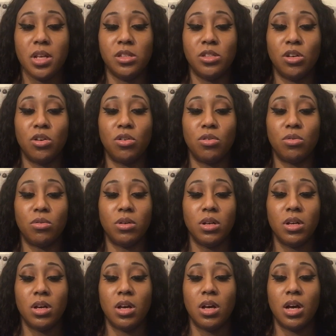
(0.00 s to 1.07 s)
So,
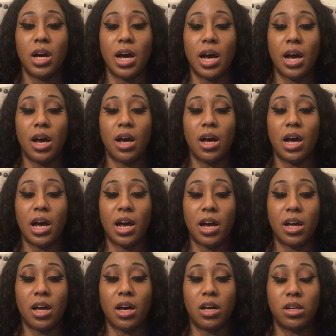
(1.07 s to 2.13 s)

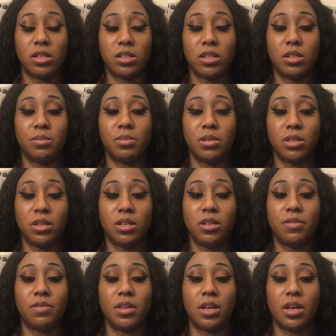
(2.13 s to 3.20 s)
I honestly
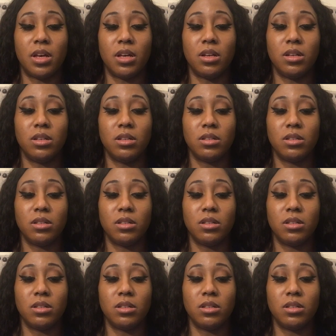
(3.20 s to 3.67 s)
believe that